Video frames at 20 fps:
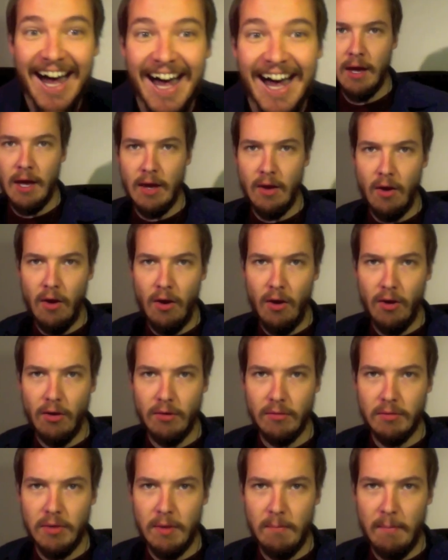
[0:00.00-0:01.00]
Hello,
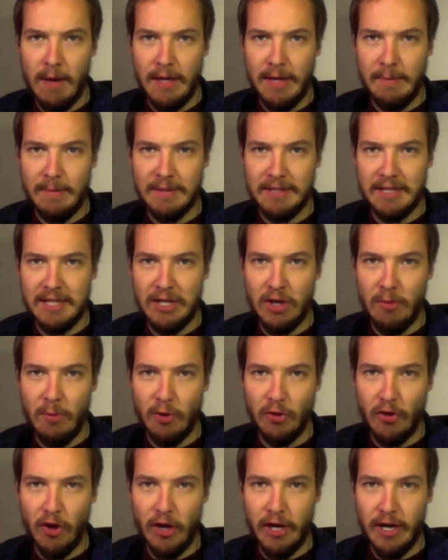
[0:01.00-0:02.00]
my name is Inigo
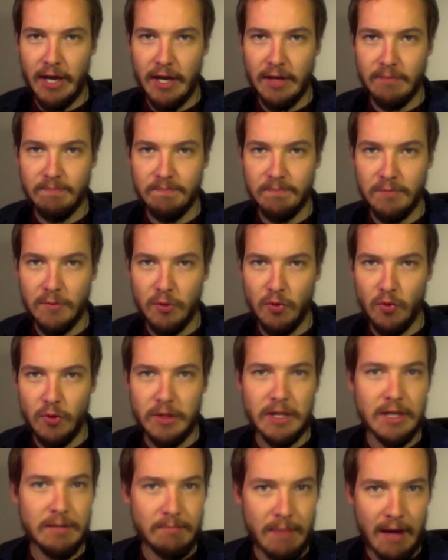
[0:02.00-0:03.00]
Montoya. You
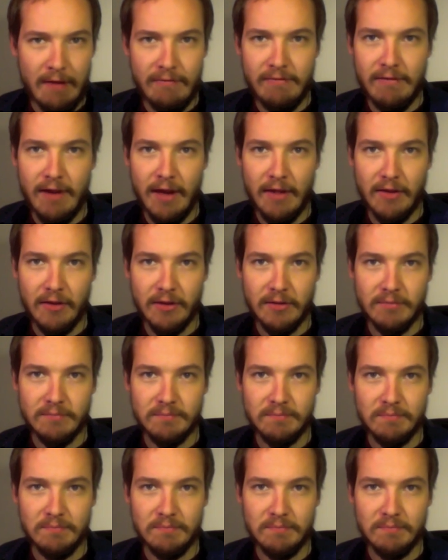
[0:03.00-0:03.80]
killed my father.